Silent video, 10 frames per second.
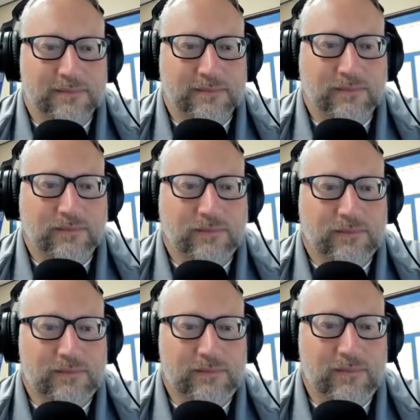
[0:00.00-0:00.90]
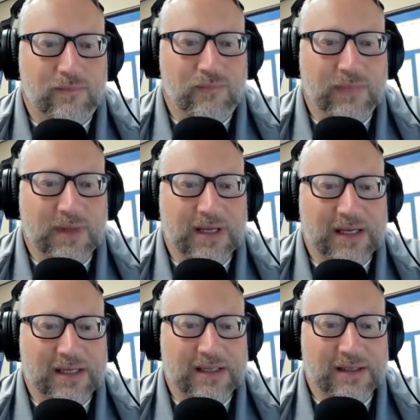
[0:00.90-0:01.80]

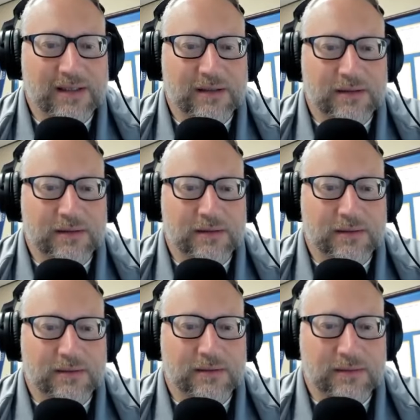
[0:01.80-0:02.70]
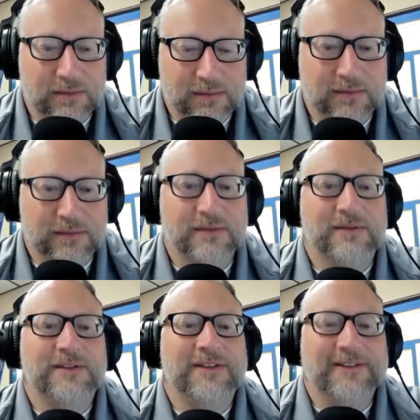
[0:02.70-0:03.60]

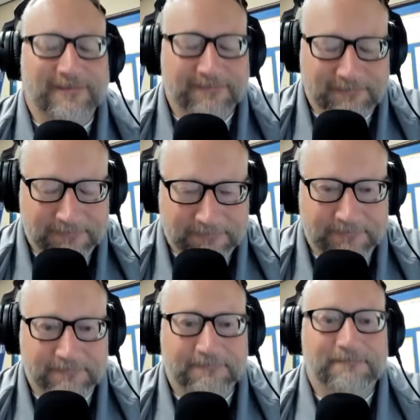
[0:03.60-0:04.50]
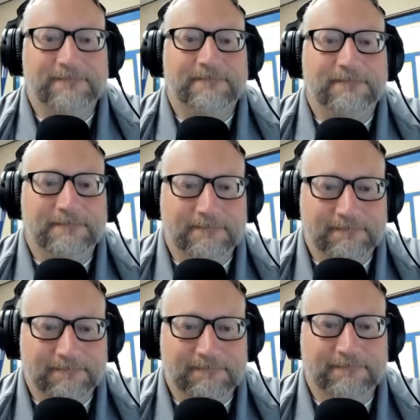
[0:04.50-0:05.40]

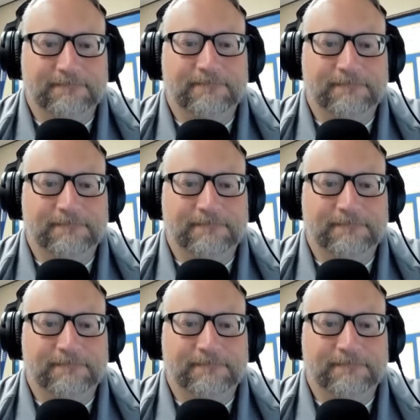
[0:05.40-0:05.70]
[no speech]